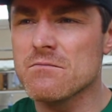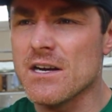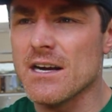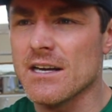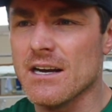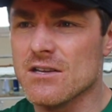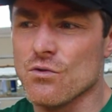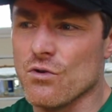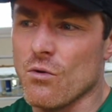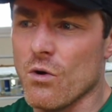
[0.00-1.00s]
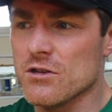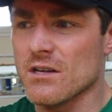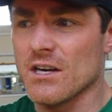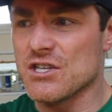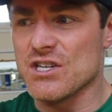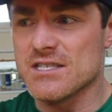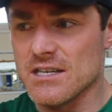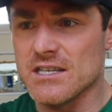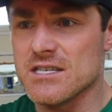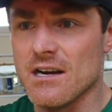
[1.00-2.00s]
Really, I don't know what the
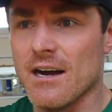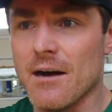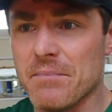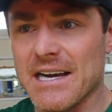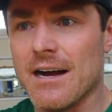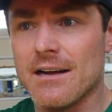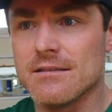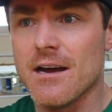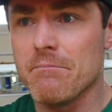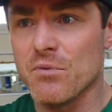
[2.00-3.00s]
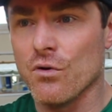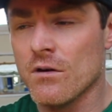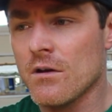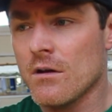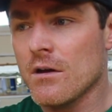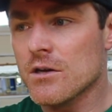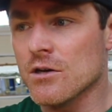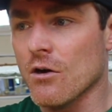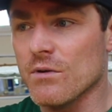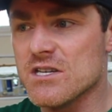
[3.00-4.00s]
logistics are behind that, but you
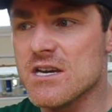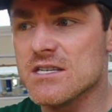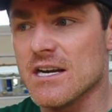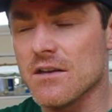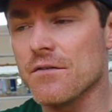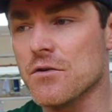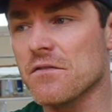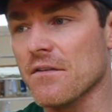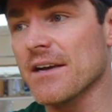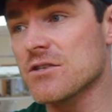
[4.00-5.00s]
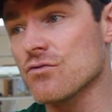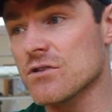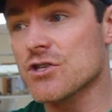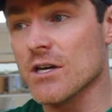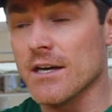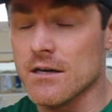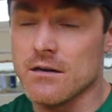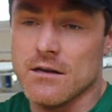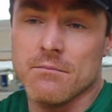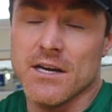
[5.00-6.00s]
know, he's he's had a few fights under Shea,
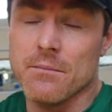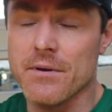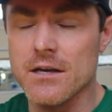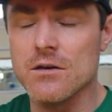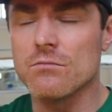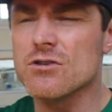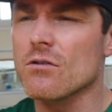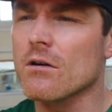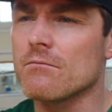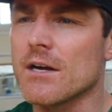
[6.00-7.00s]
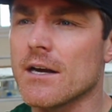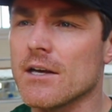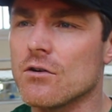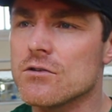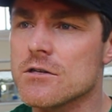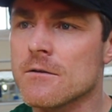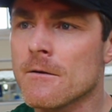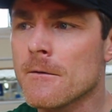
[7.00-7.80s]
and in my opinion, was looking really good and.